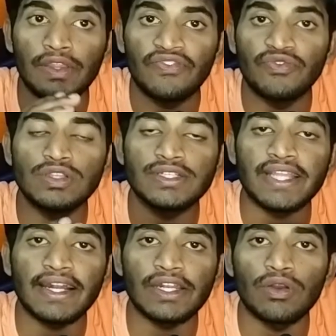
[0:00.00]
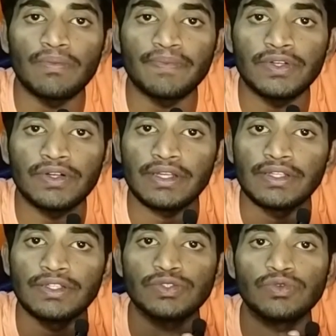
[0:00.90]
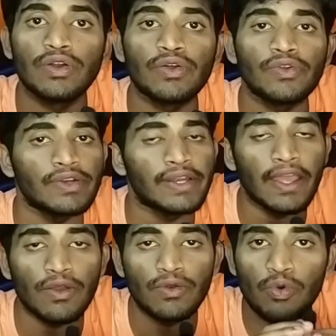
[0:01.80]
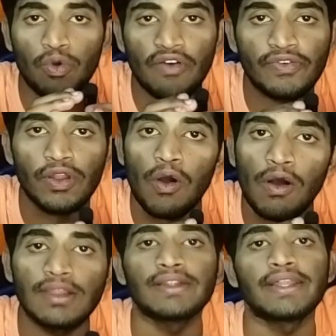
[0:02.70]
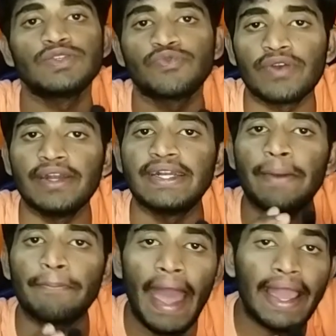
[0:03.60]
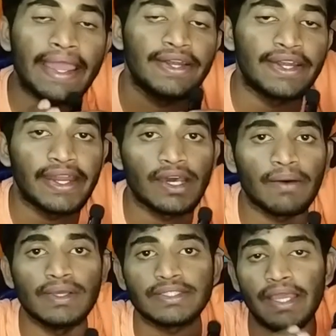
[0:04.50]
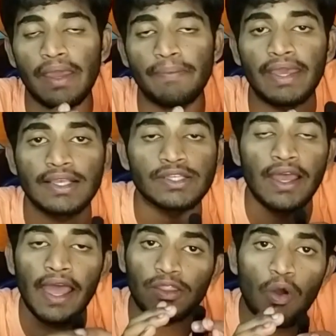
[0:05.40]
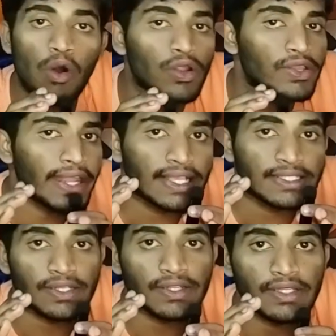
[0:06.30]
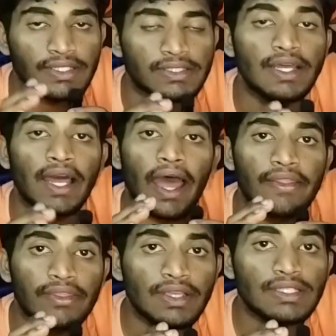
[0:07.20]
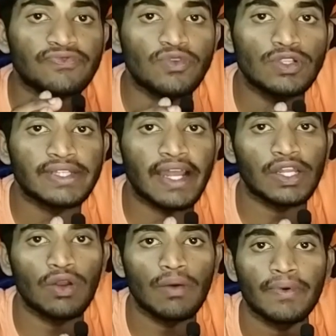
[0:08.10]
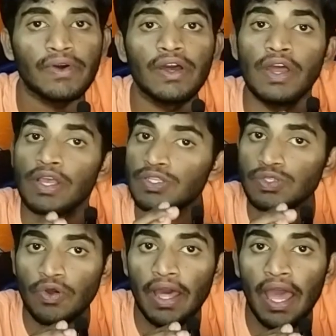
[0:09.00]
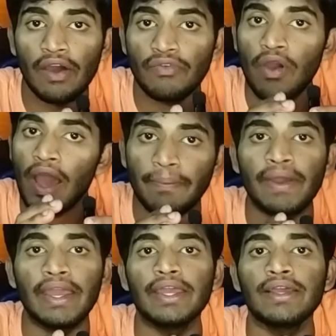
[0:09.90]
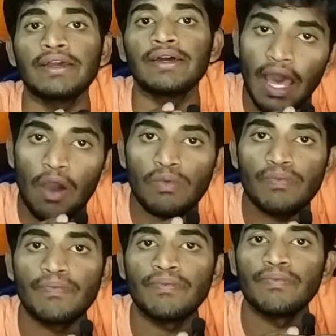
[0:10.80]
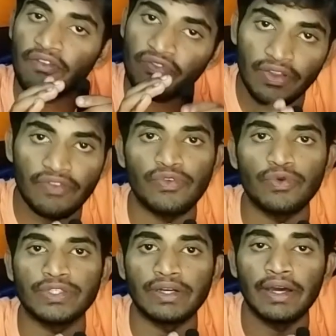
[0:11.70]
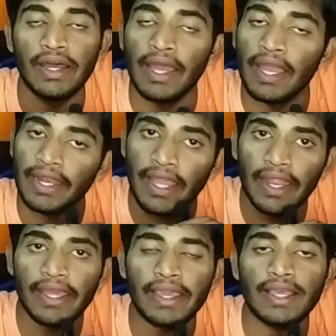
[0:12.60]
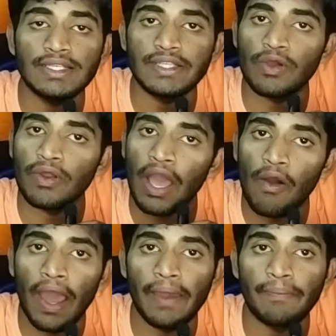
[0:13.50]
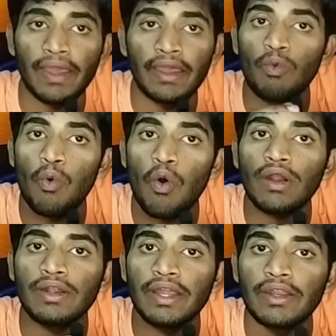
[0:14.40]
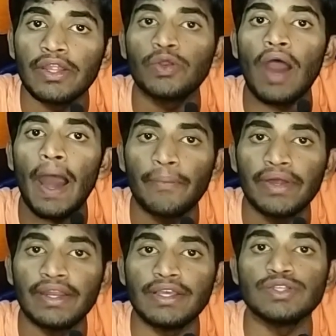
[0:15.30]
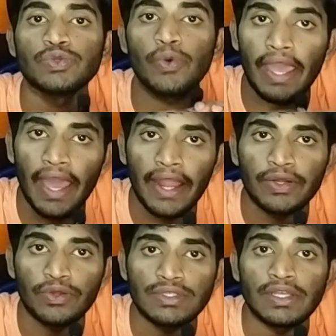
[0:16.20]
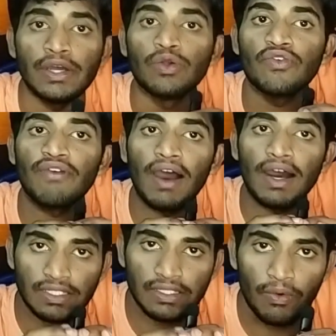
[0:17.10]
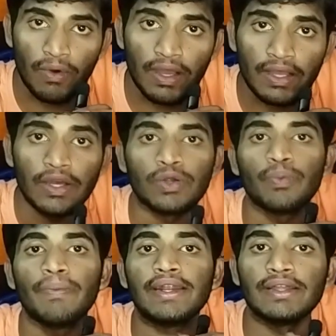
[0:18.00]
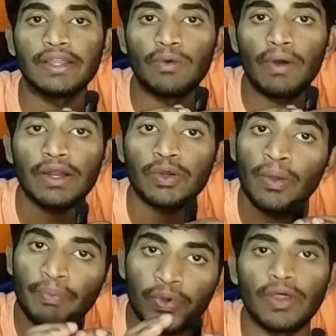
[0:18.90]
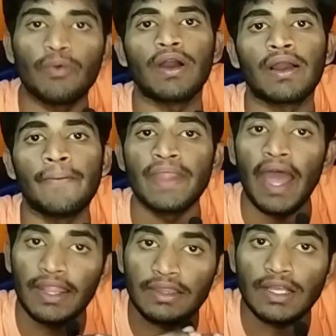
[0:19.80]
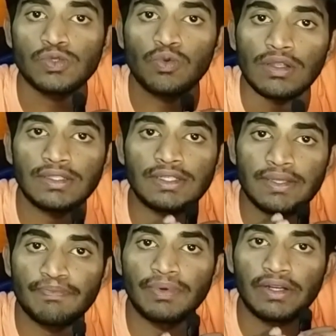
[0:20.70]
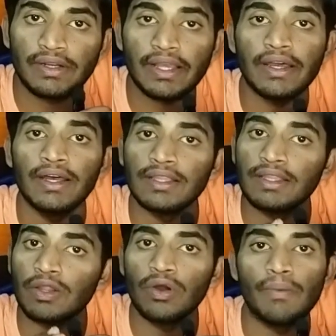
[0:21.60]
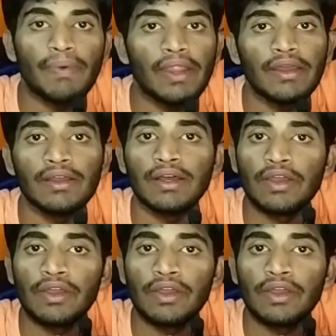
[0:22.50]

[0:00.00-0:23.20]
The full stack developer is gonna look after all the things, front end, back end, database, APIs, and all other etc. things. And this full stack developer is gonna have high paying now and in future. In any case, they're gonna have high pay. What they need to upgrade is to AI tools to fasten their work, to better their work, to improve their work. And that's what the simple trick that's gonna play